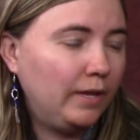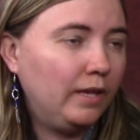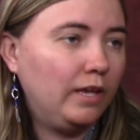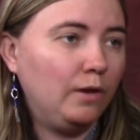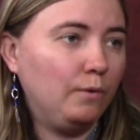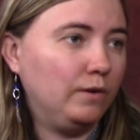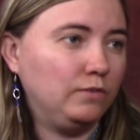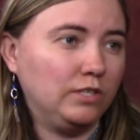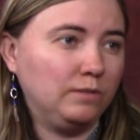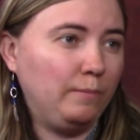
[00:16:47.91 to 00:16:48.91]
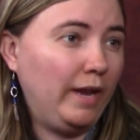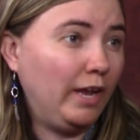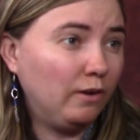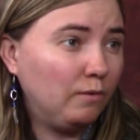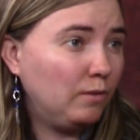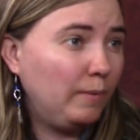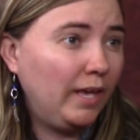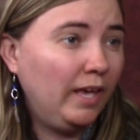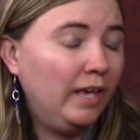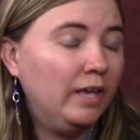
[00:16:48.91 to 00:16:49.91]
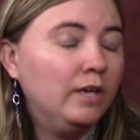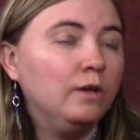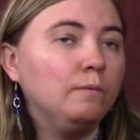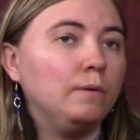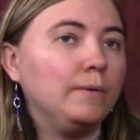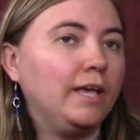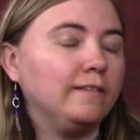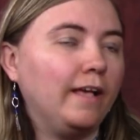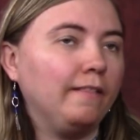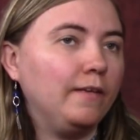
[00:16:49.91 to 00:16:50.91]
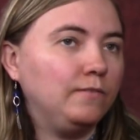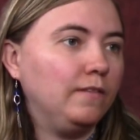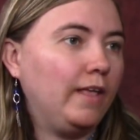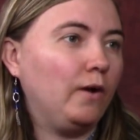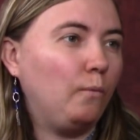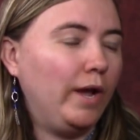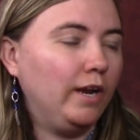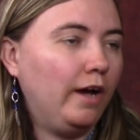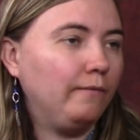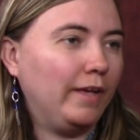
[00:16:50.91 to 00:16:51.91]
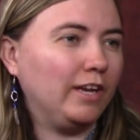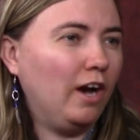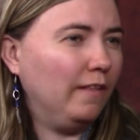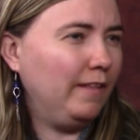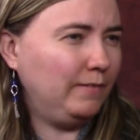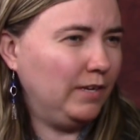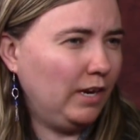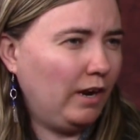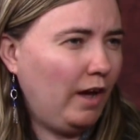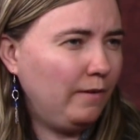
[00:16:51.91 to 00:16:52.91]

he would have just been angry with me. But because I lifted that weight off, like God lifted it off,